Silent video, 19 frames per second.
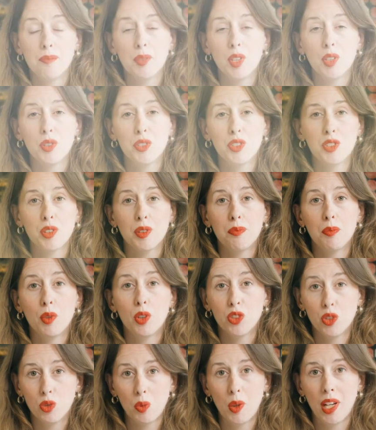Most
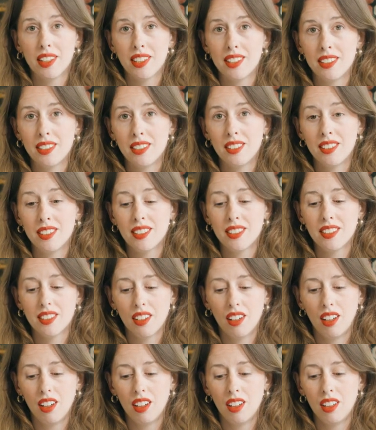modern
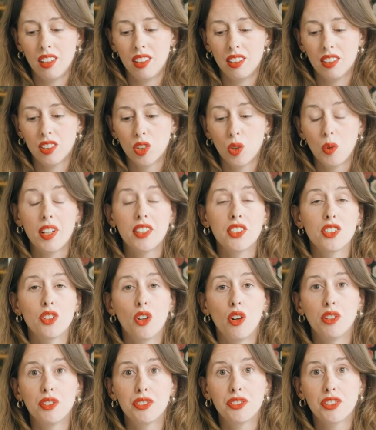waxes are quite
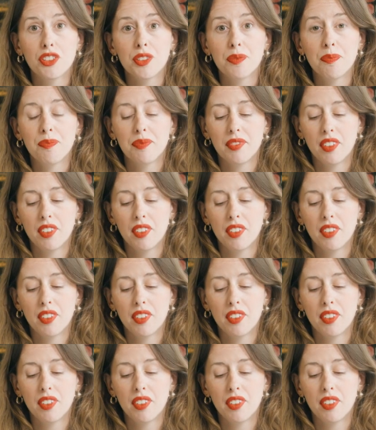soft.